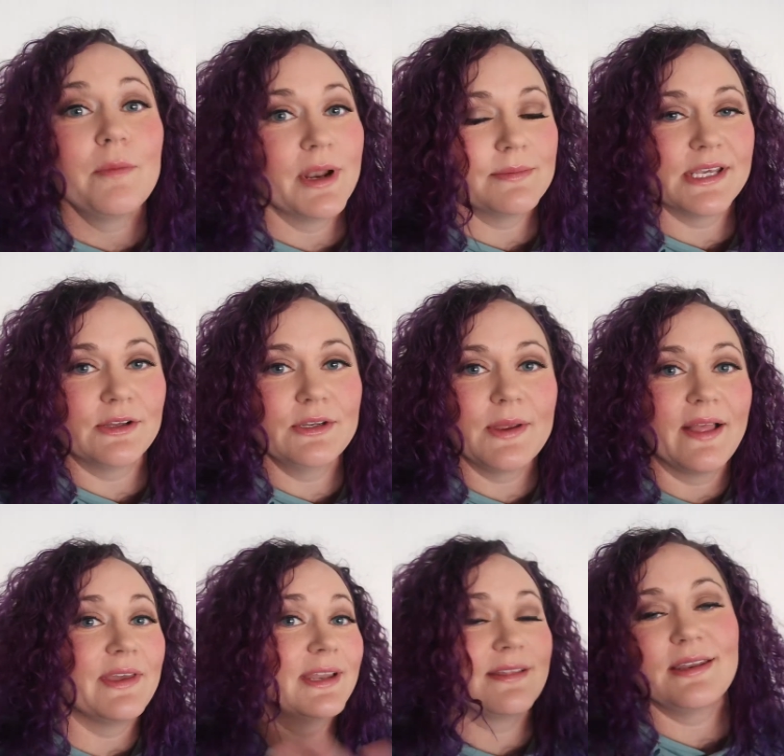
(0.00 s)
but I'm telling you,
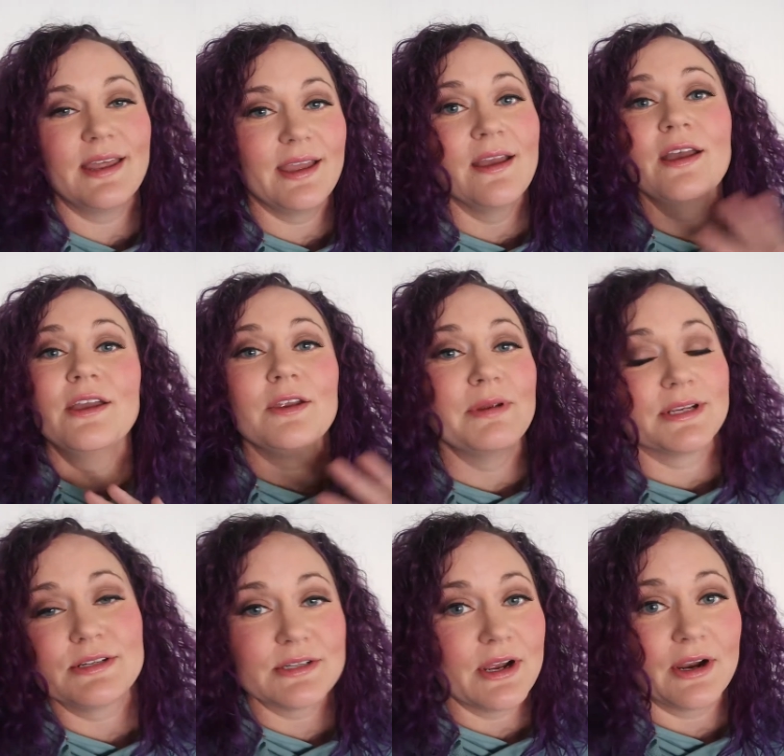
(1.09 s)
at the end of the day, your
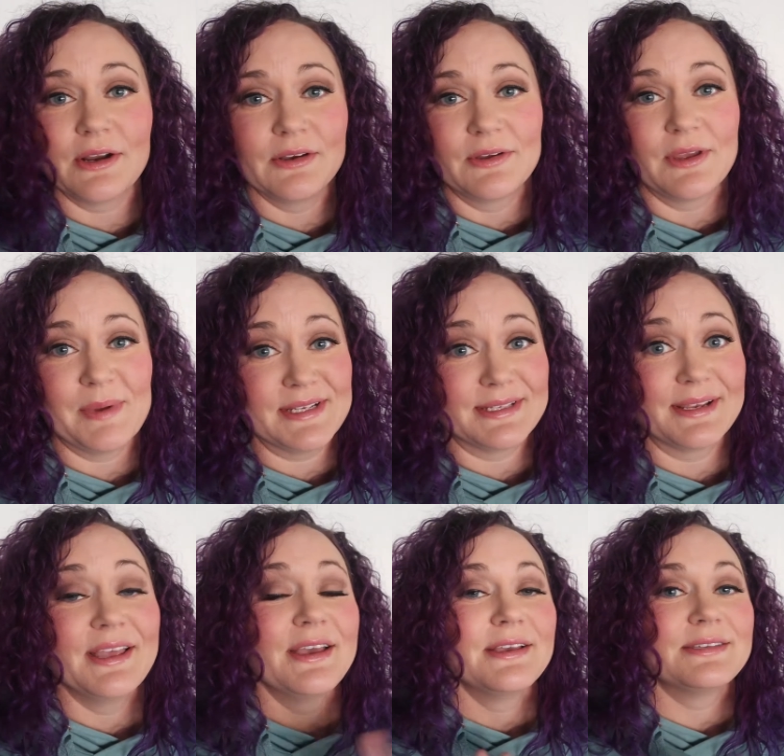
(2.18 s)
pictures are gonna look amazing.
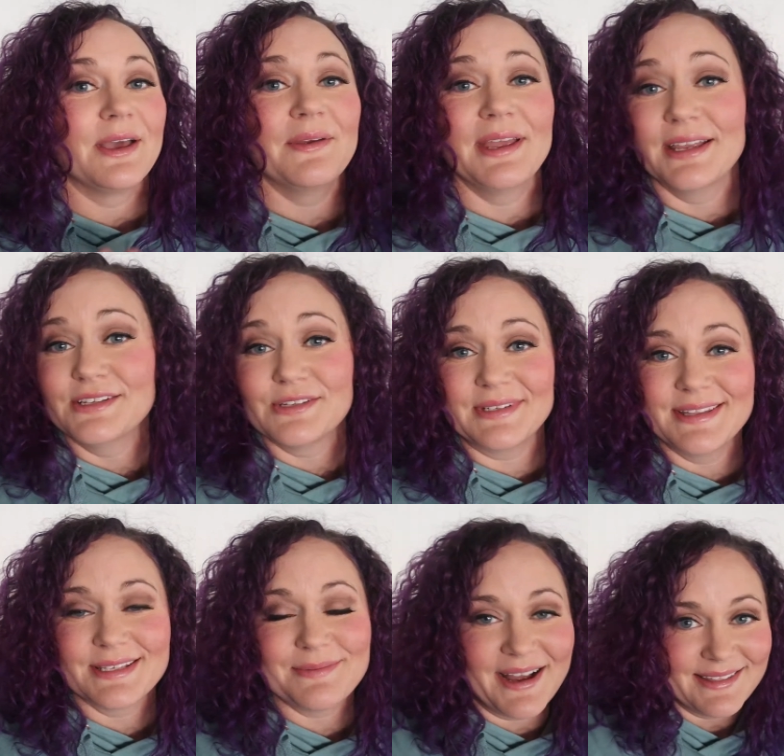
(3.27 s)
So enjoy
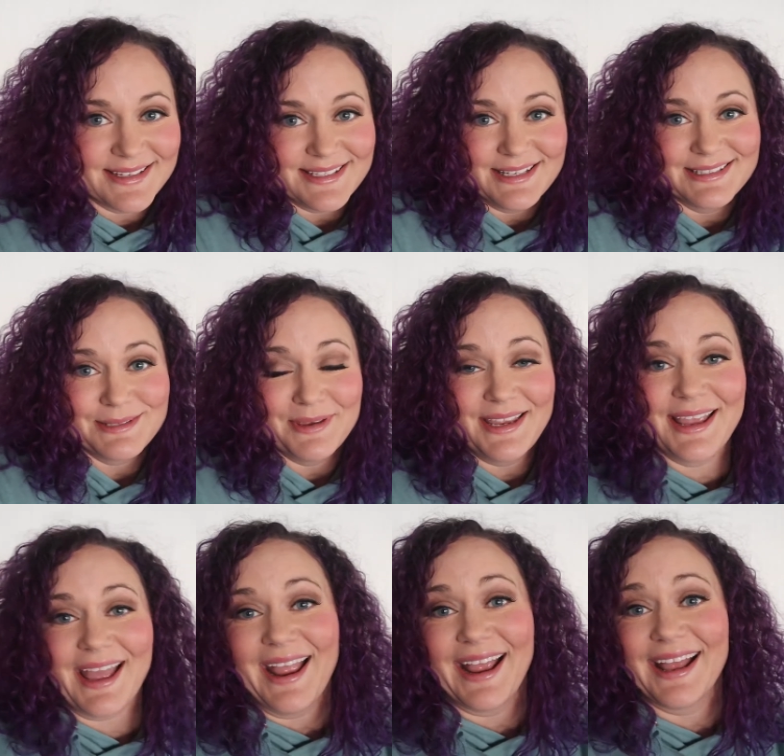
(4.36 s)
this behind the scenes
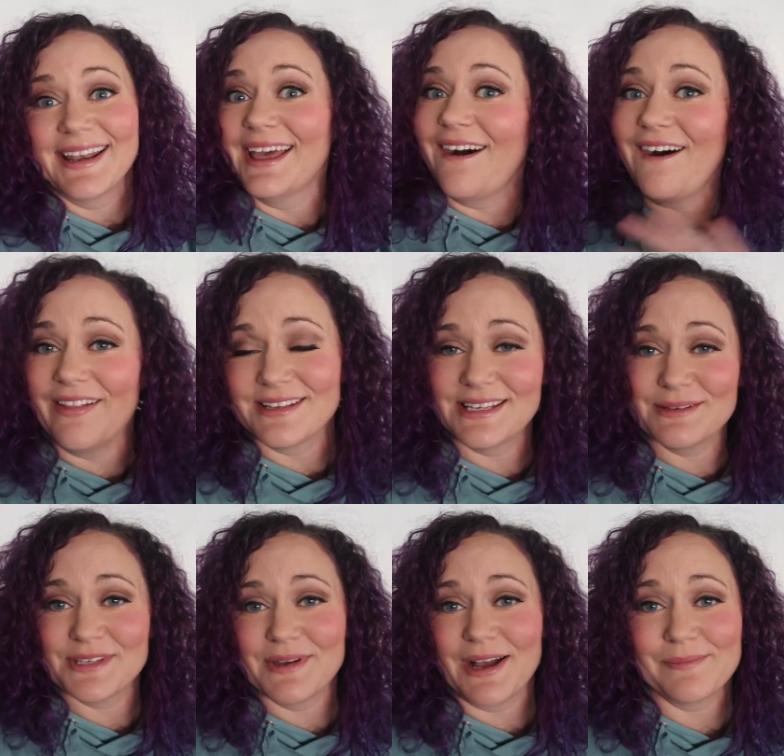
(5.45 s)
peek and all the
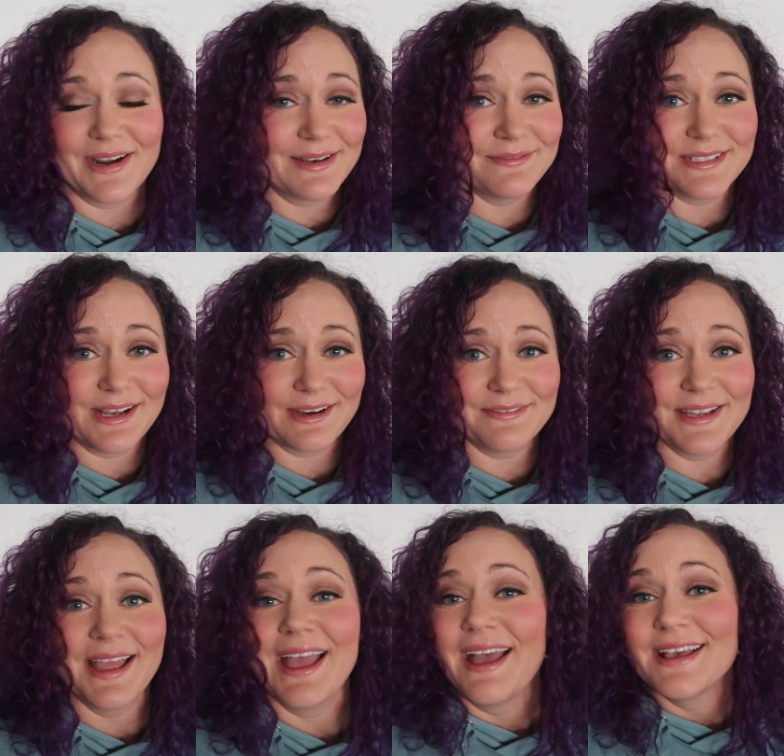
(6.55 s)
tips about brand
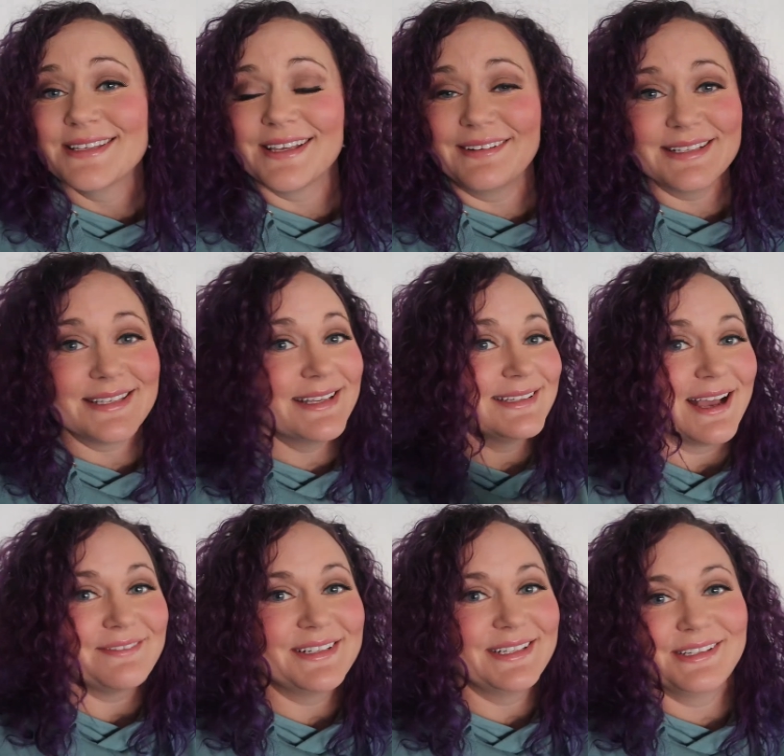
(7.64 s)
photography. So let's
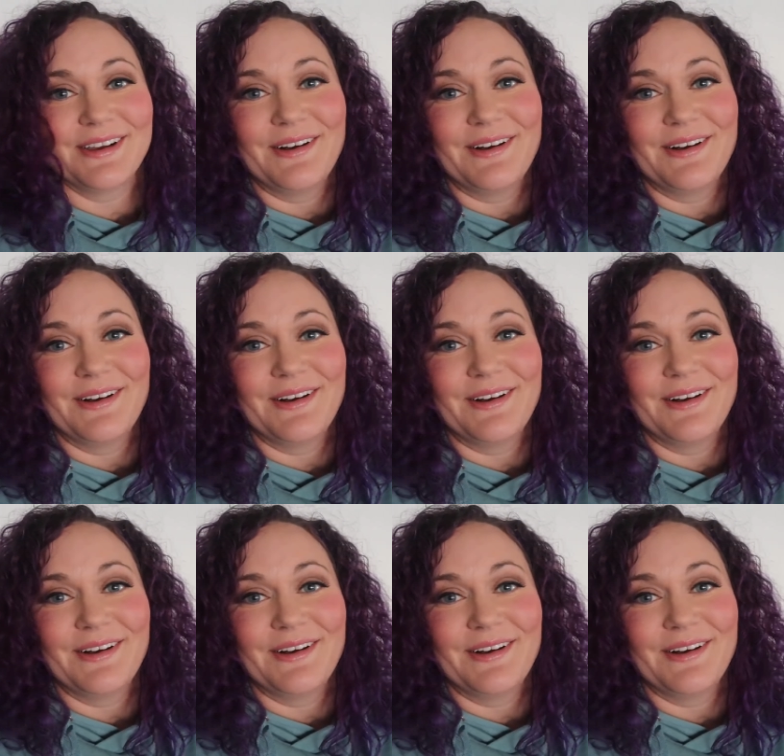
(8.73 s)
dive on in,